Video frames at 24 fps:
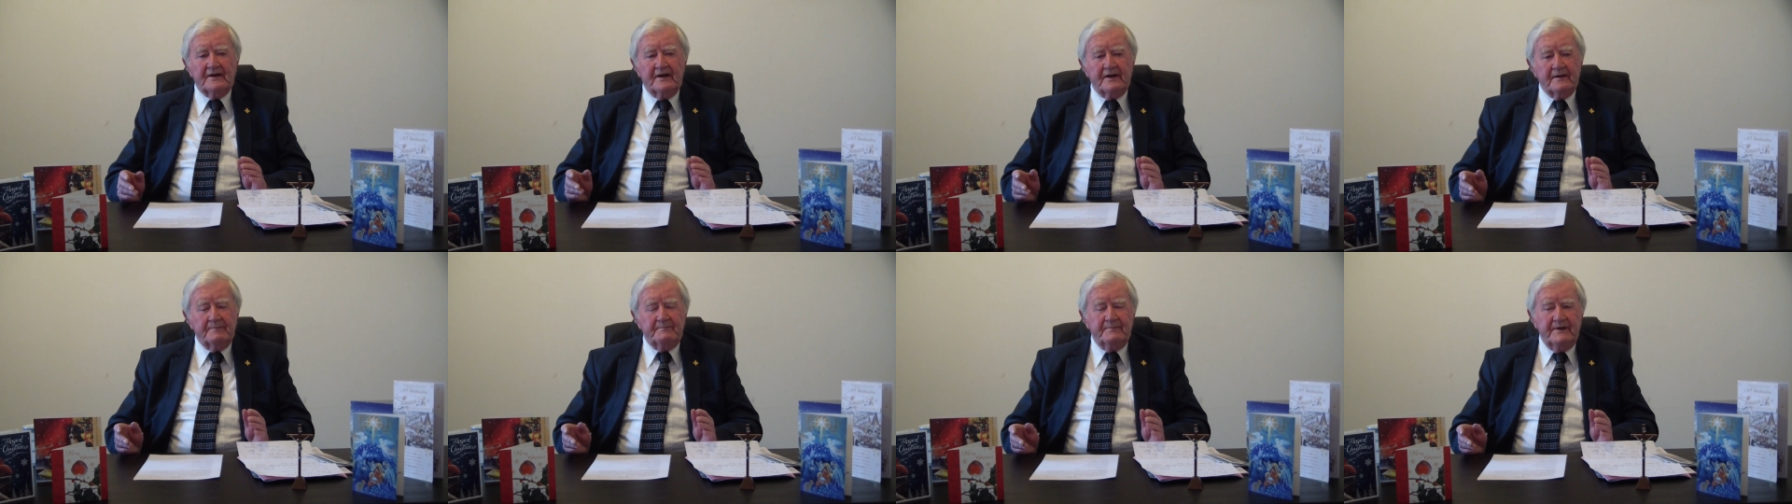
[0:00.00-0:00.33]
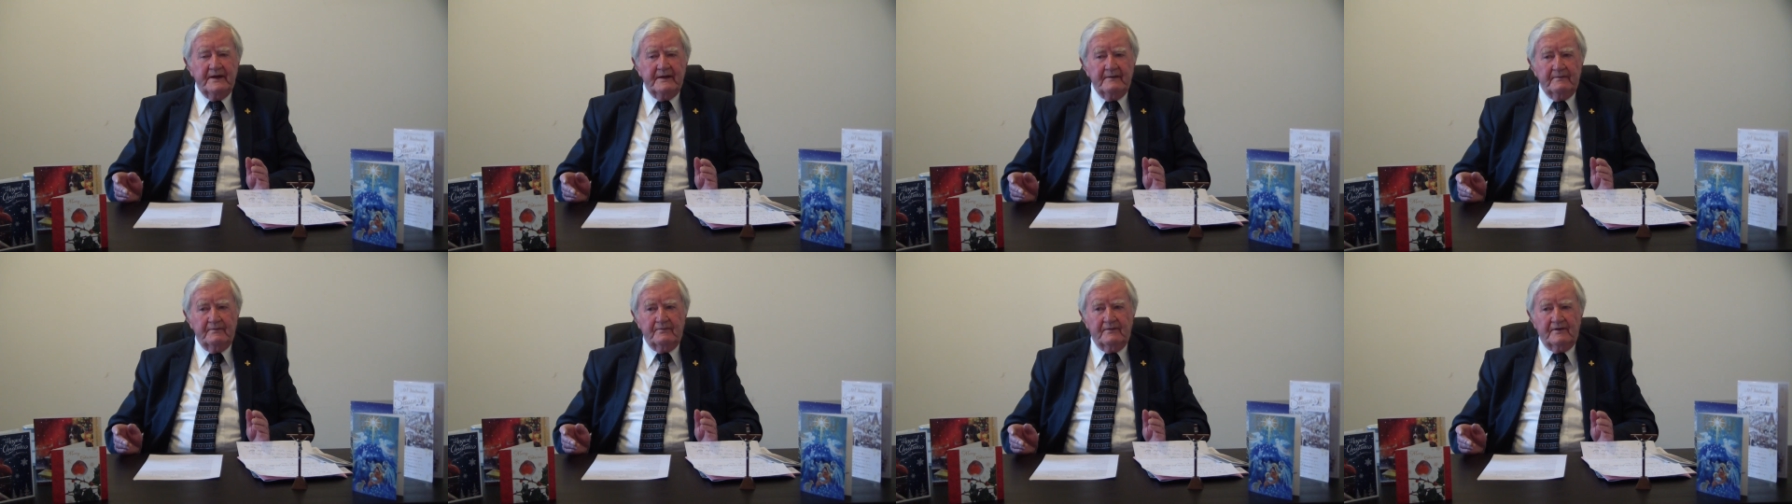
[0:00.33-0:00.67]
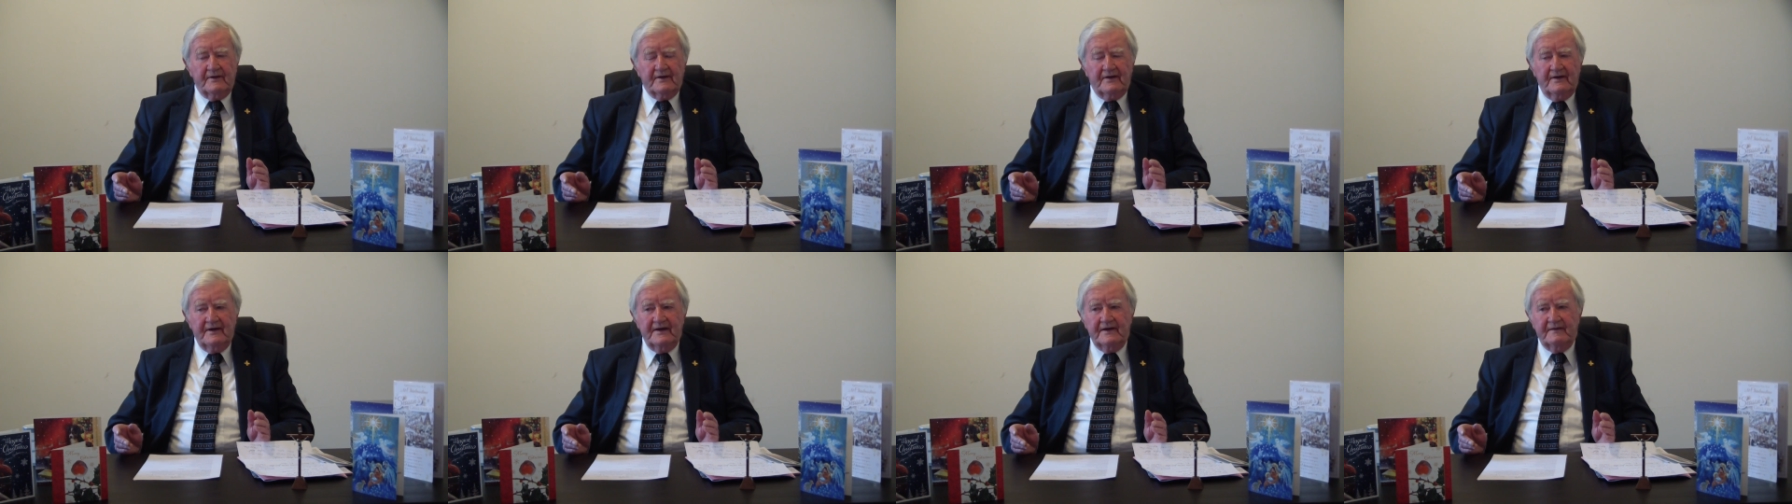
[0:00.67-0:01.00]
lot of people
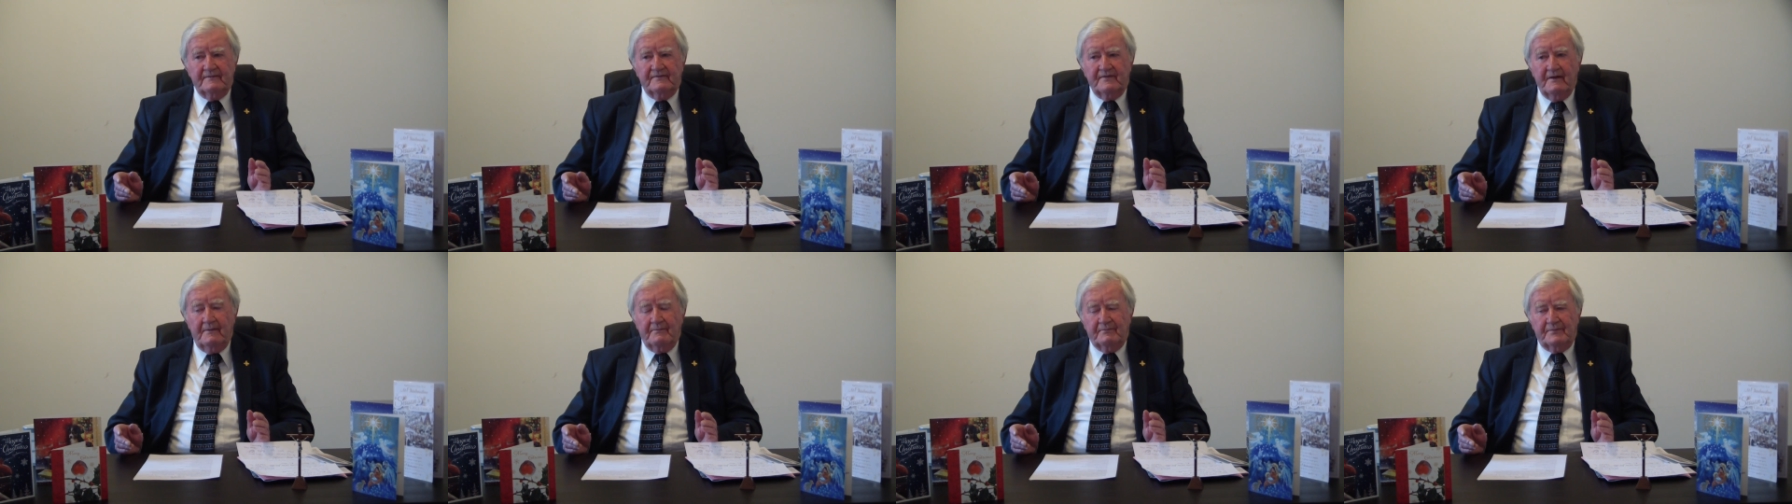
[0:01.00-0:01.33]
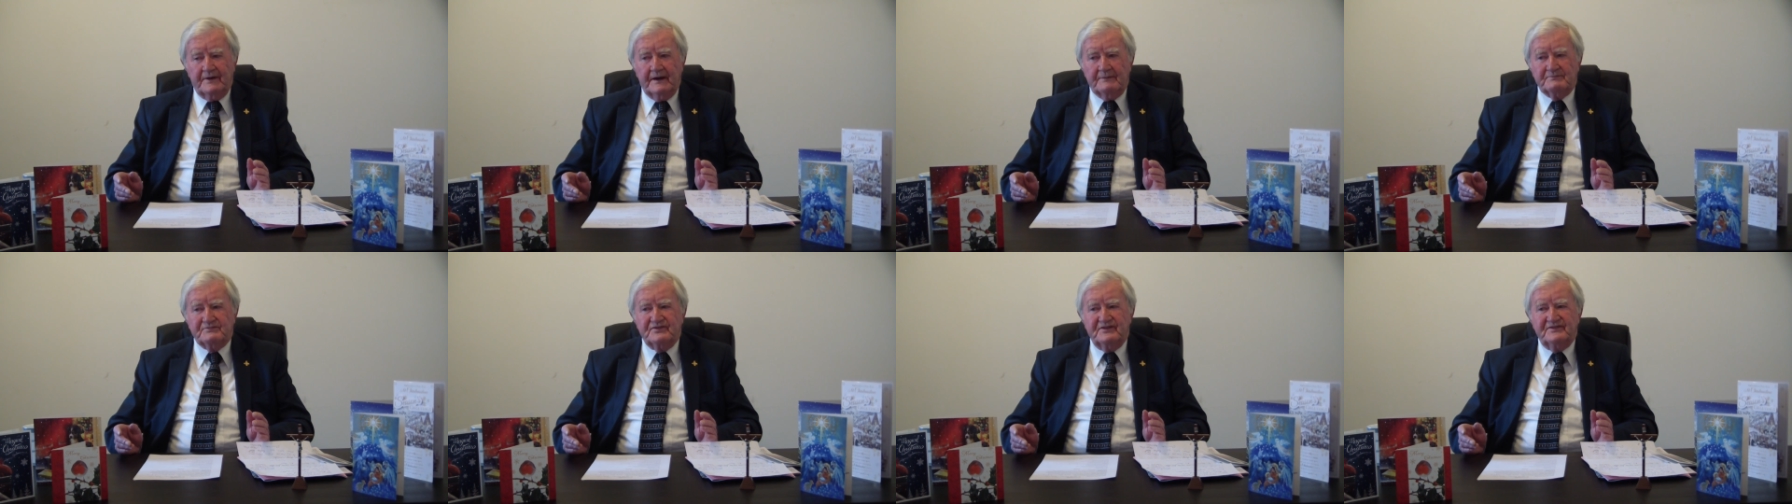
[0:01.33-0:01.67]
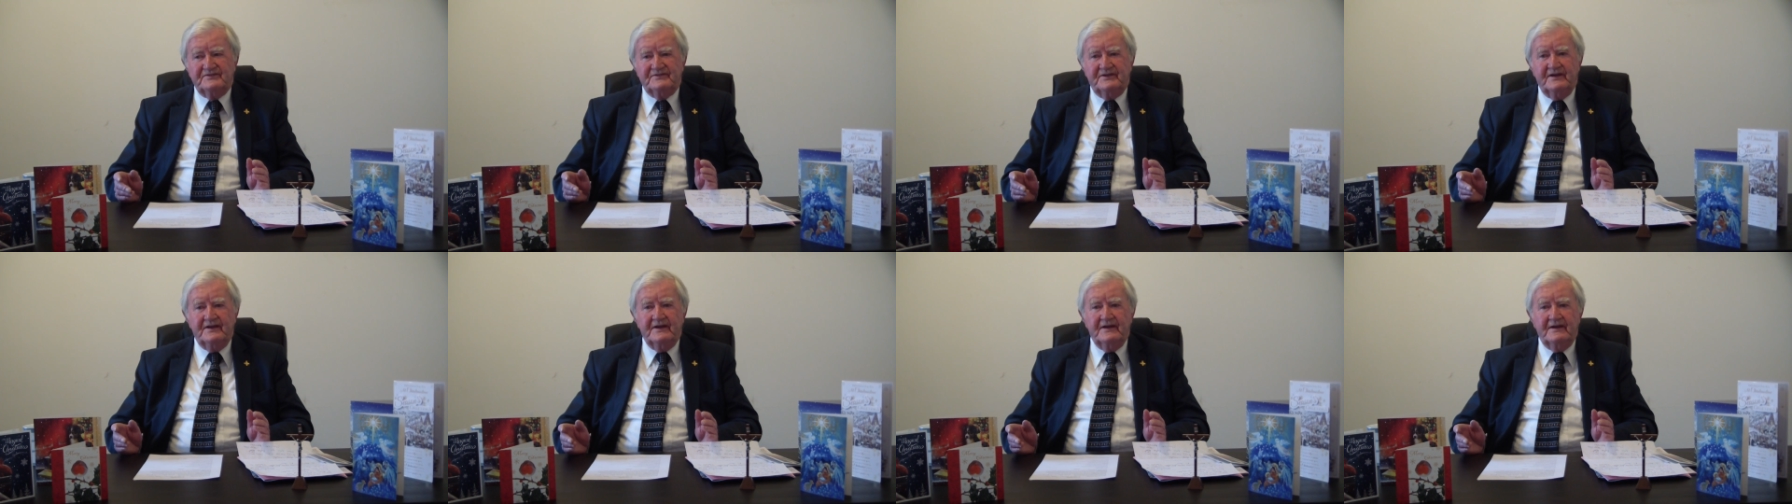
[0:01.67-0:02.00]
were kind of perhaps
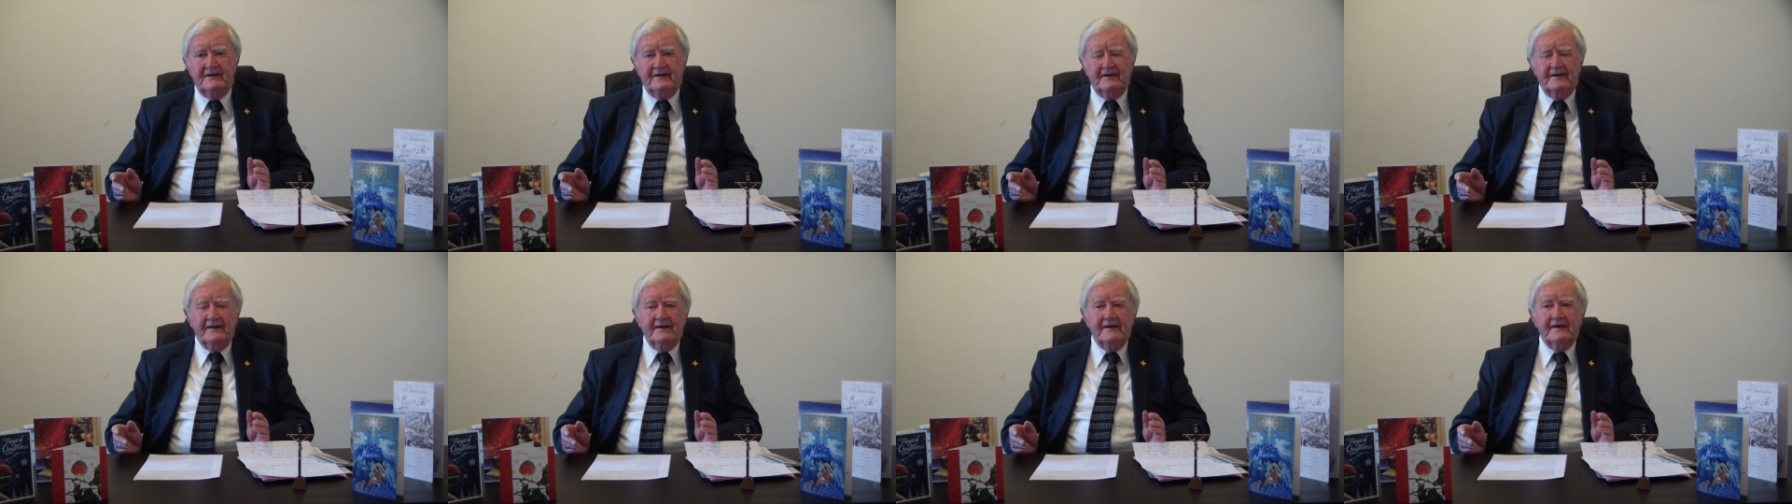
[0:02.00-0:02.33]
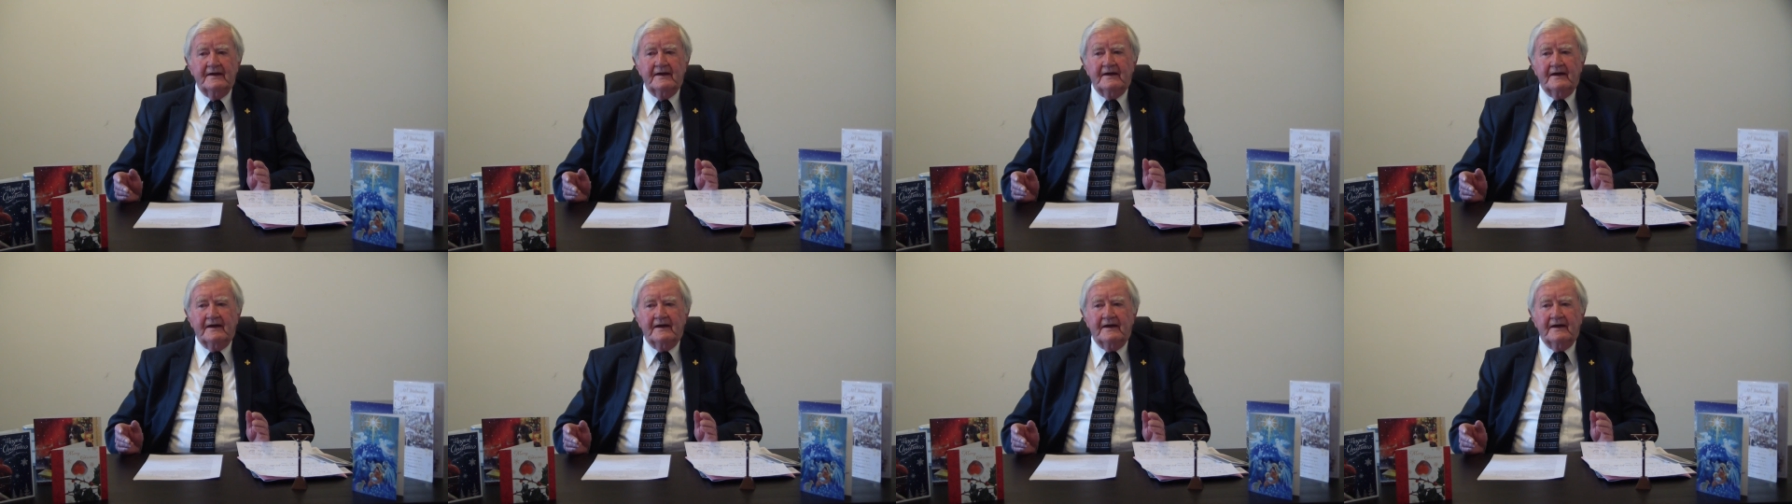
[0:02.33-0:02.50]
thin